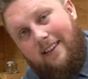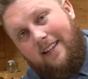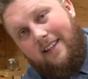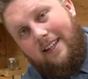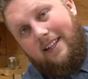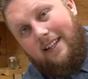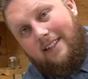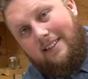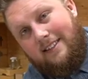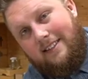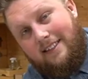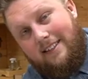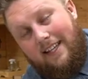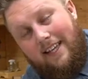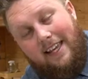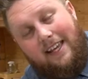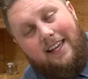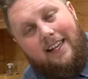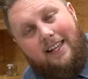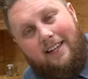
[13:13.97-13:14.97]
it's
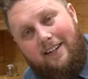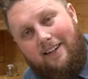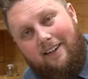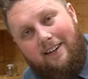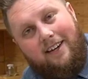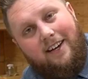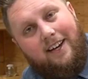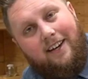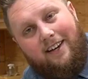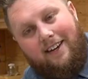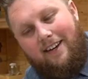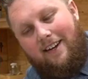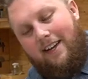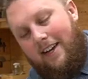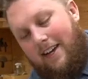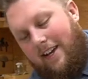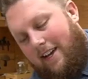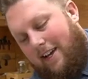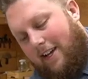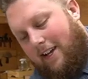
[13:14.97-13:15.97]
in, you're done.
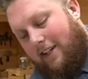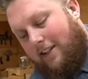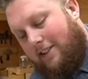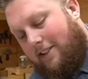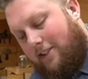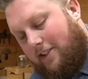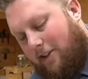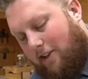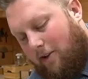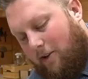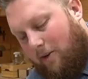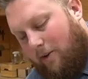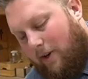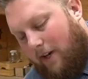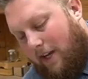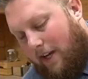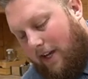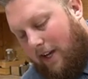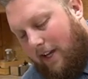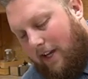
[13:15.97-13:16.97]

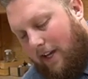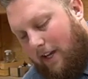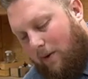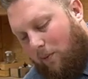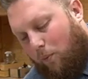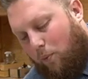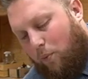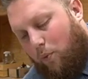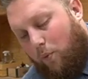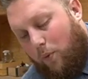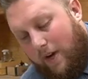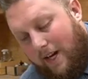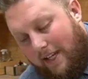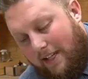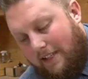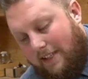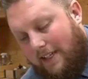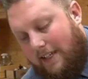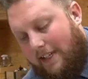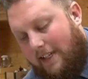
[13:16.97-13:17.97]
So it
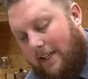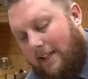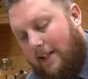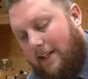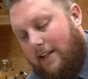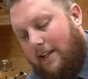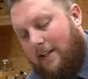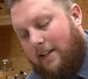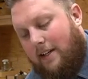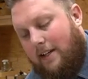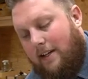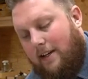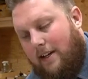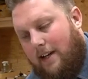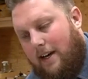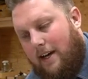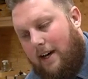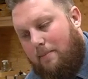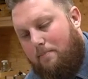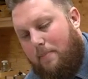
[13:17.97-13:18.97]
really
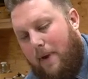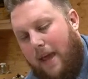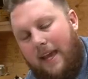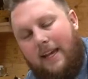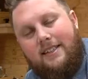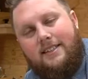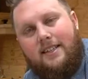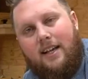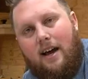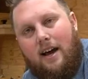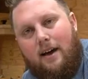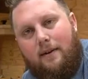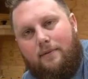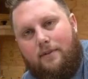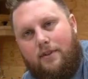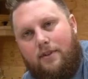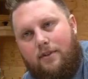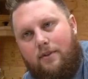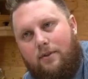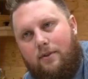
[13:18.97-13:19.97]
uh, pays
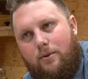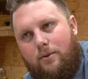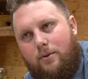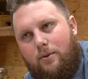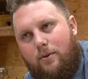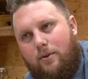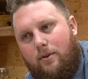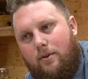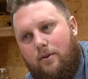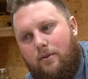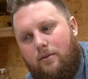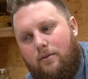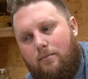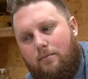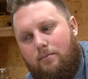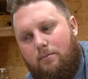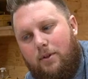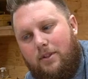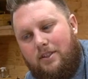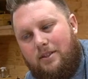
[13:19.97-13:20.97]
off to
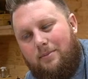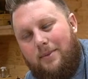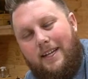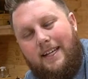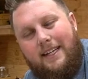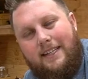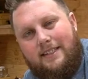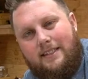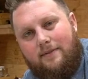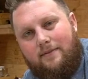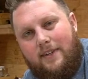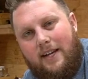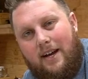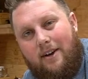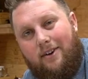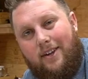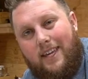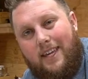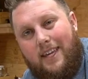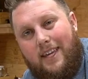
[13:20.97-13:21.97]
put some adhesive
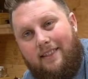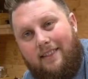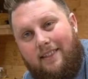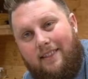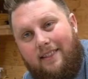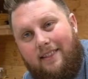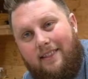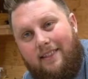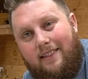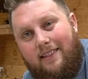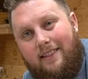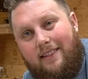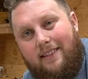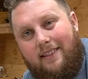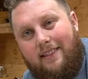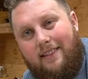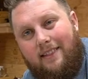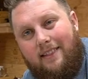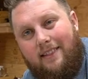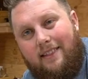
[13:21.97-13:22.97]
down and get the
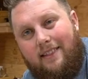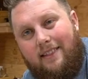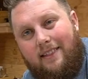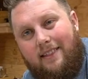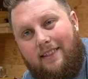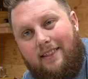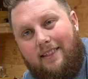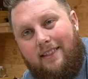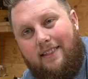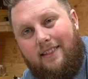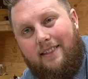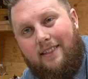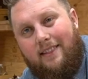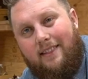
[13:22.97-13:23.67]
pieces to sit